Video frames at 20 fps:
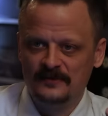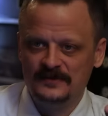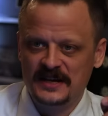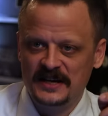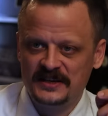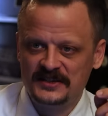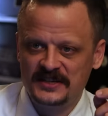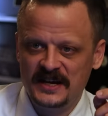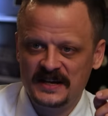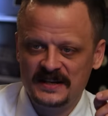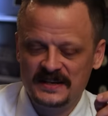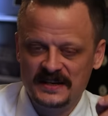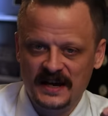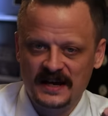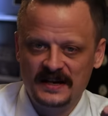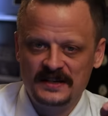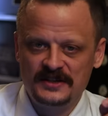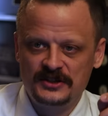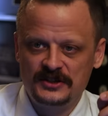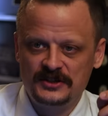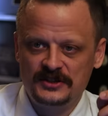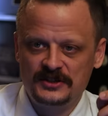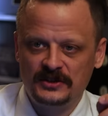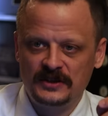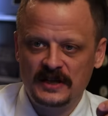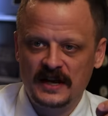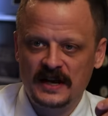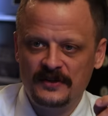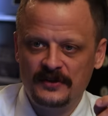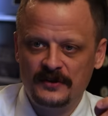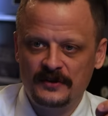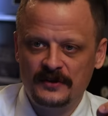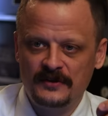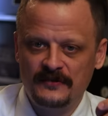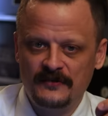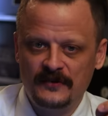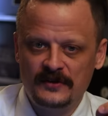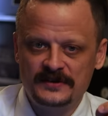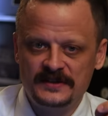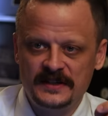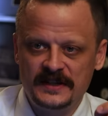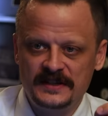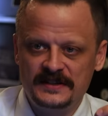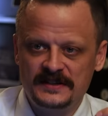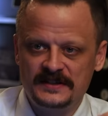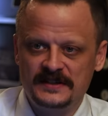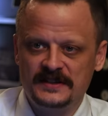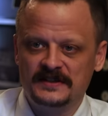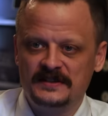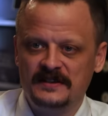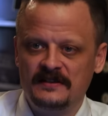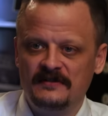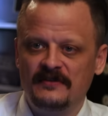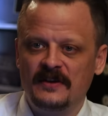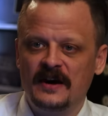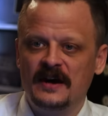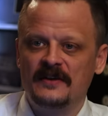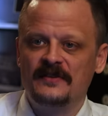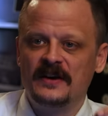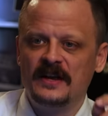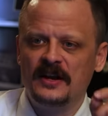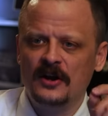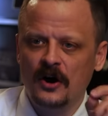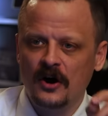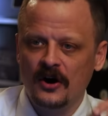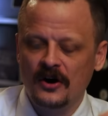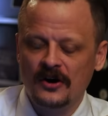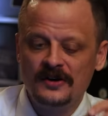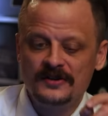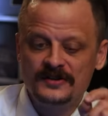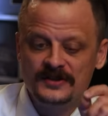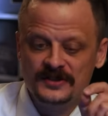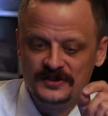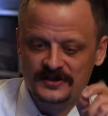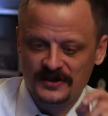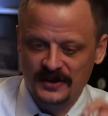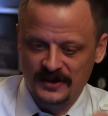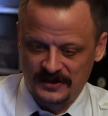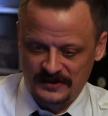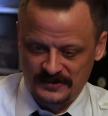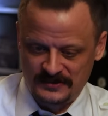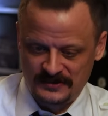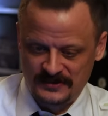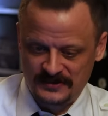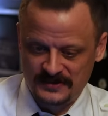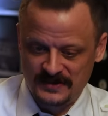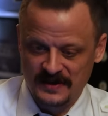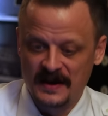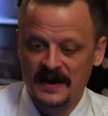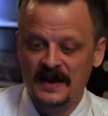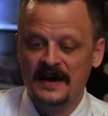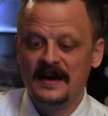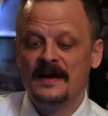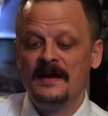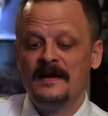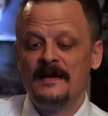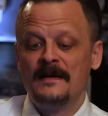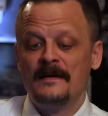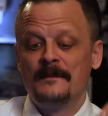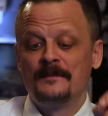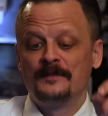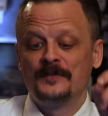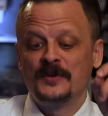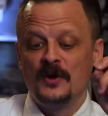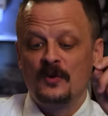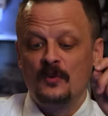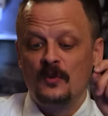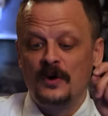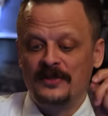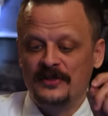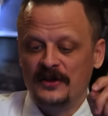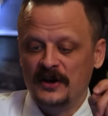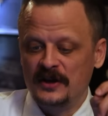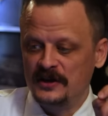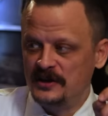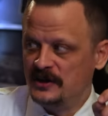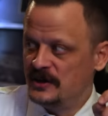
it was actually at night, July 31st, 1965, it all starts with a